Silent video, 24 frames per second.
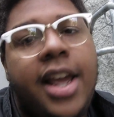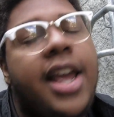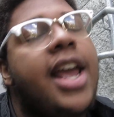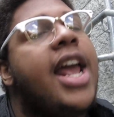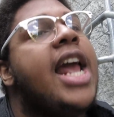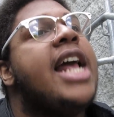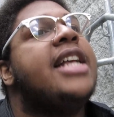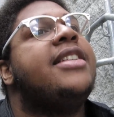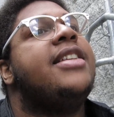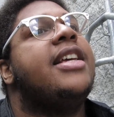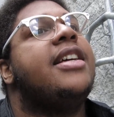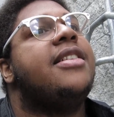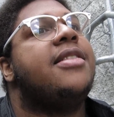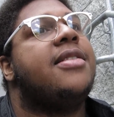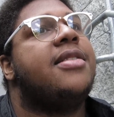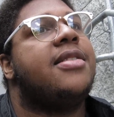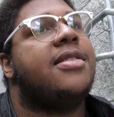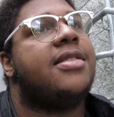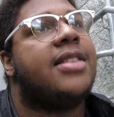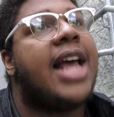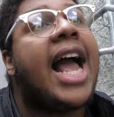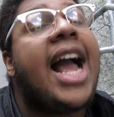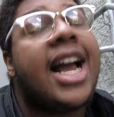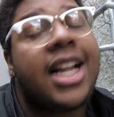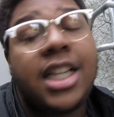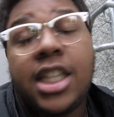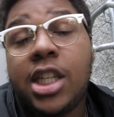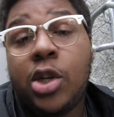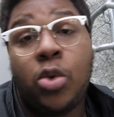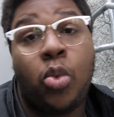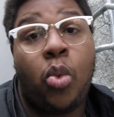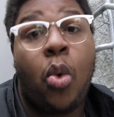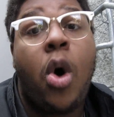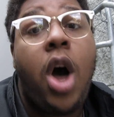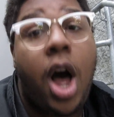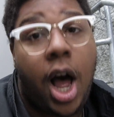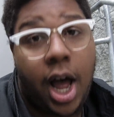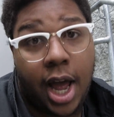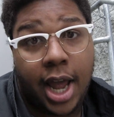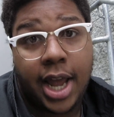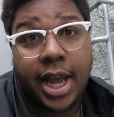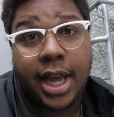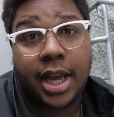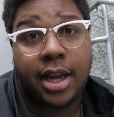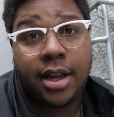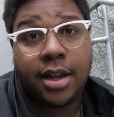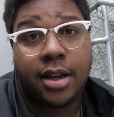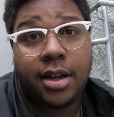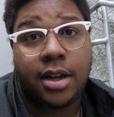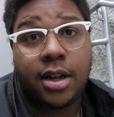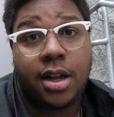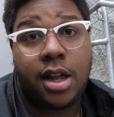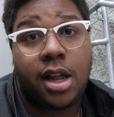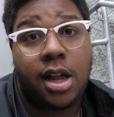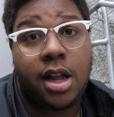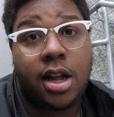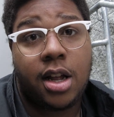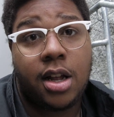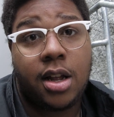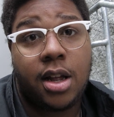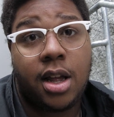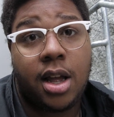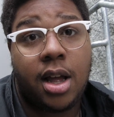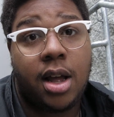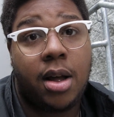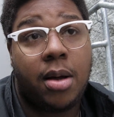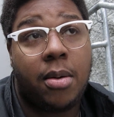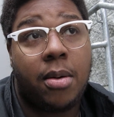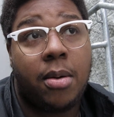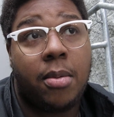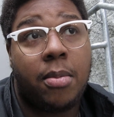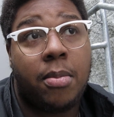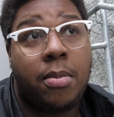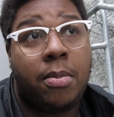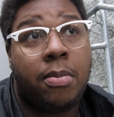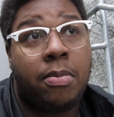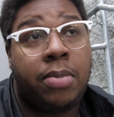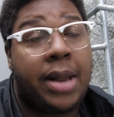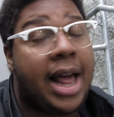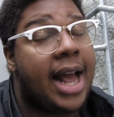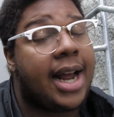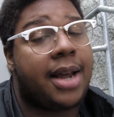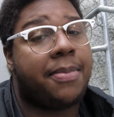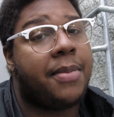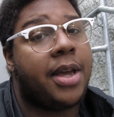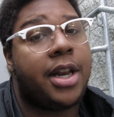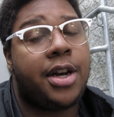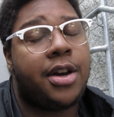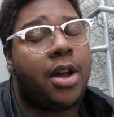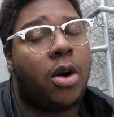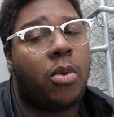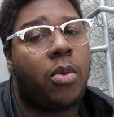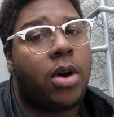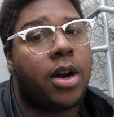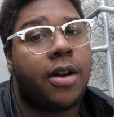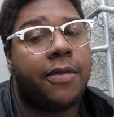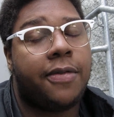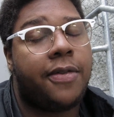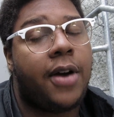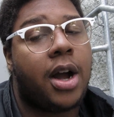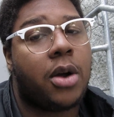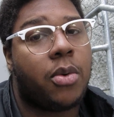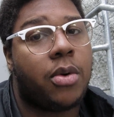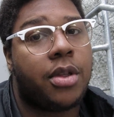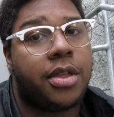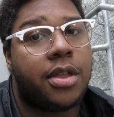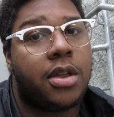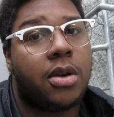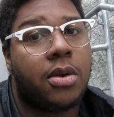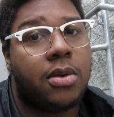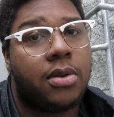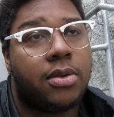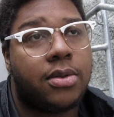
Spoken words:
is exactly why black men don't want to fuck with you.